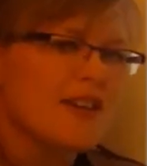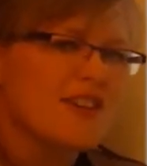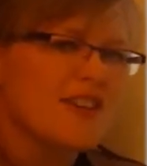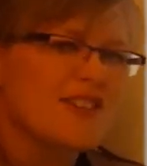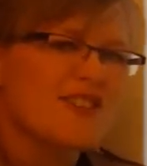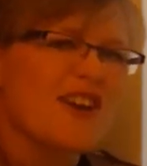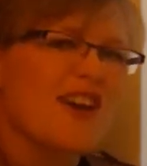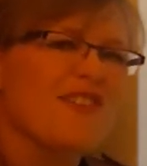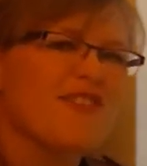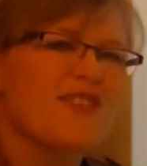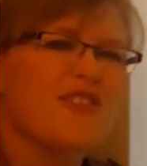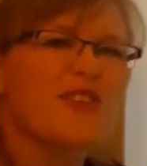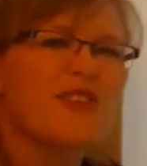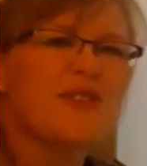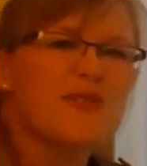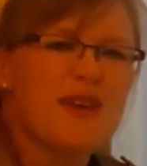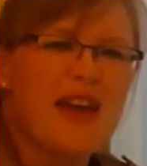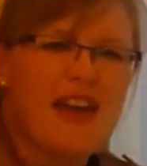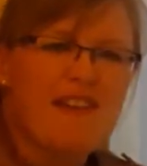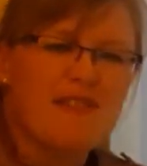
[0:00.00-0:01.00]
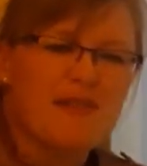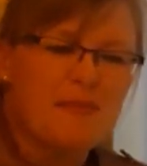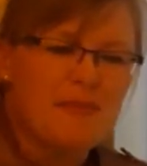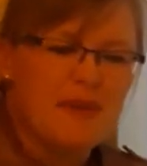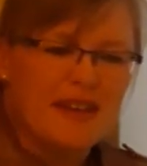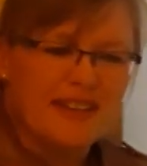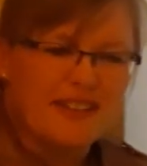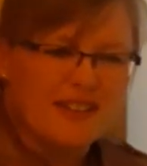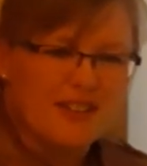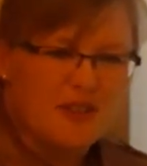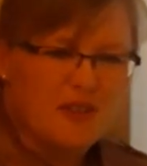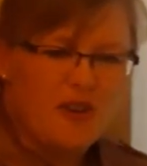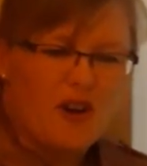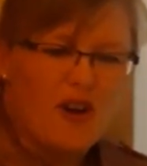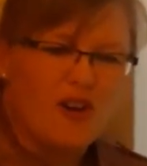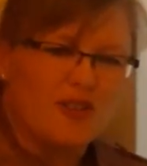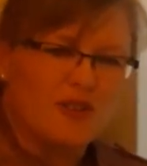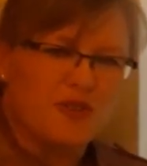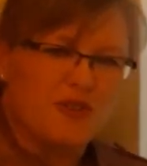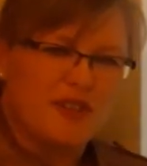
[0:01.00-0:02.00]
So have you ever been to
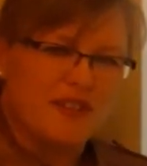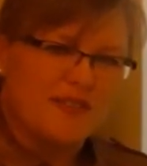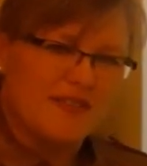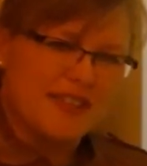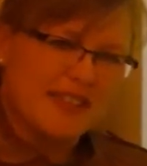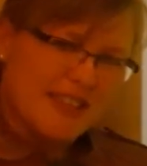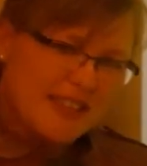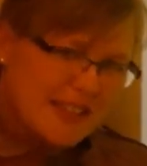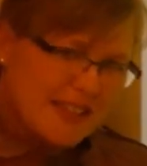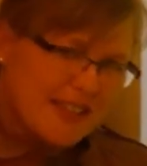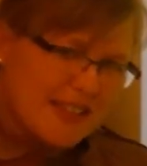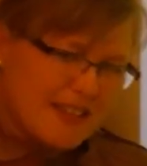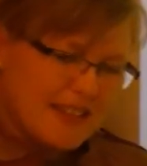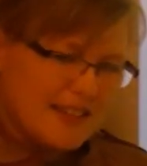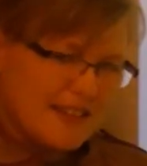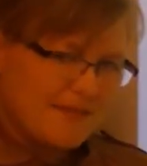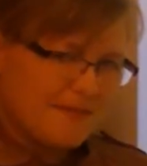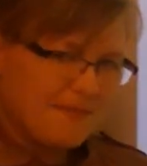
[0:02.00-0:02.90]
Gold Reef City?